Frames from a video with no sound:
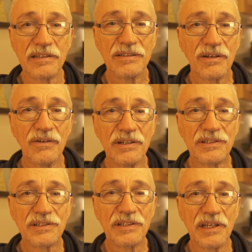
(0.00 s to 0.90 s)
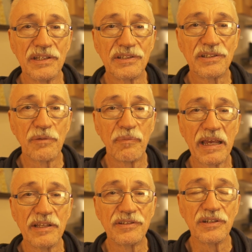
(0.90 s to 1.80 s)
So it's a
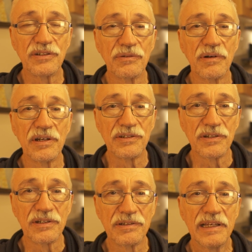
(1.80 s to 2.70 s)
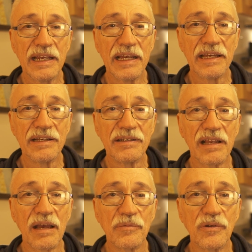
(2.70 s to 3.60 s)
bad situation, and
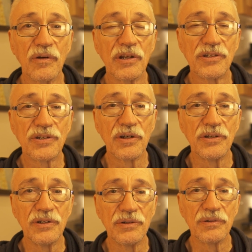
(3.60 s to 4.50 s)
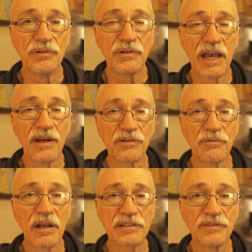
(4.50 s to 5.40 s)
I'm going to show you how to
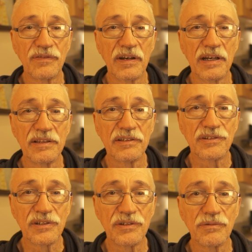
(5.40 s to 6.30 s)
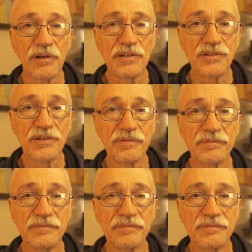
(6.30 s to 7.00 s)
rectify the situation.